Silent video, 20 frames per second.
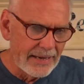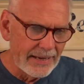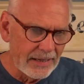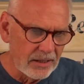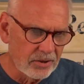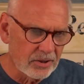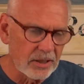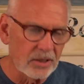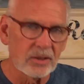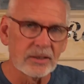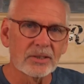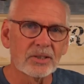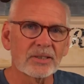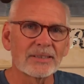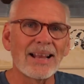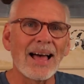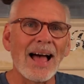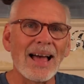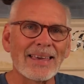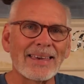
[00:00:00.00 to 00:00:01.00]
he says,
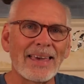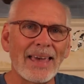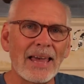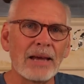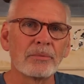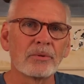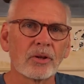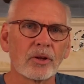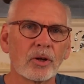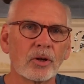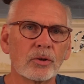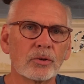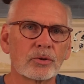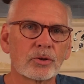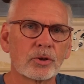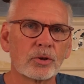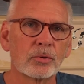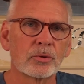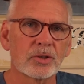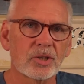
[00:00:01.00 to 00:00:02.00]
listen, I came to those
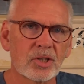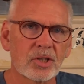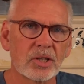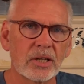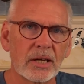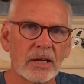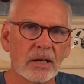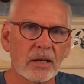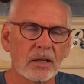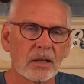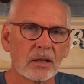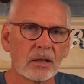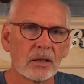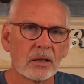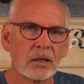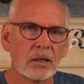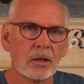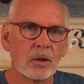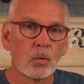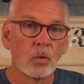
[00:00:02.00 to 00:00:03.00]
who are sick.
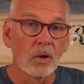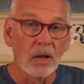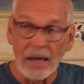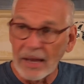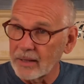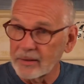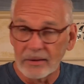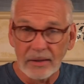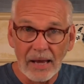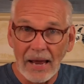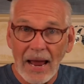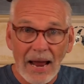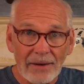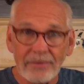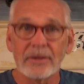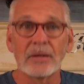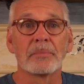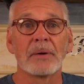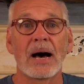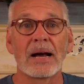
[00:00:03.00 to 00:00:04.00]
Well,
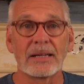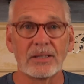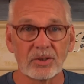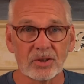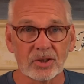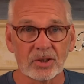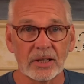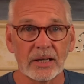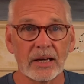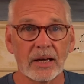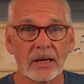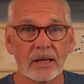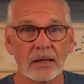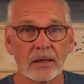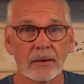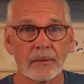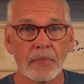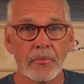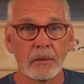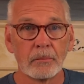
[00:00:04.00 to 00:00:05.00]
everybody's sick,
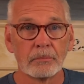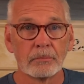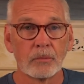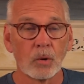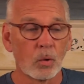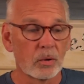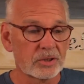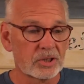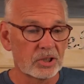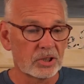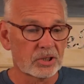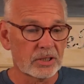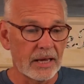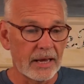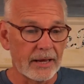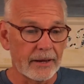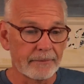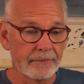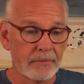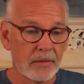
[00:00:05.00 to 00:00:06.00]
but what's he
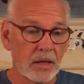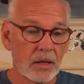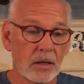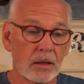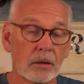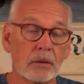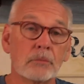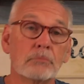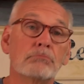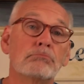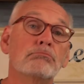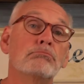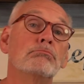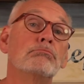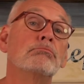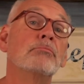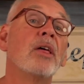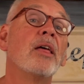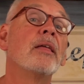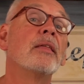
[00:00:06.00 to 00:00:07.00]
saying?
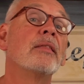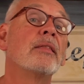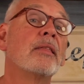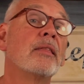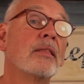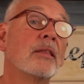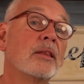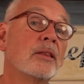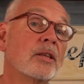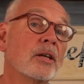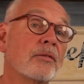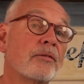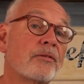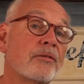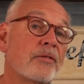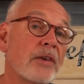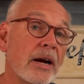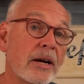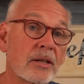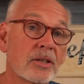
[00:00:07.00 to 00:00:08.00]
The
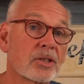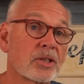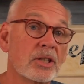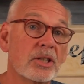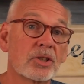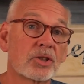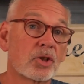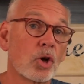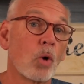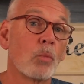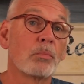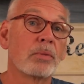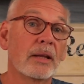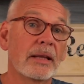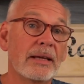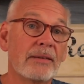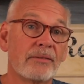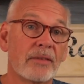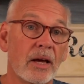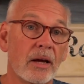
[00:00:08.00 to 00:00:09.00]
Pharisees don't
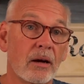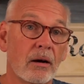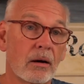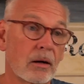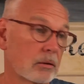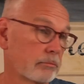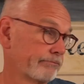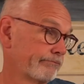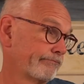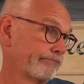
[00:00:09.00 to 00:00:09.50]
believe they are.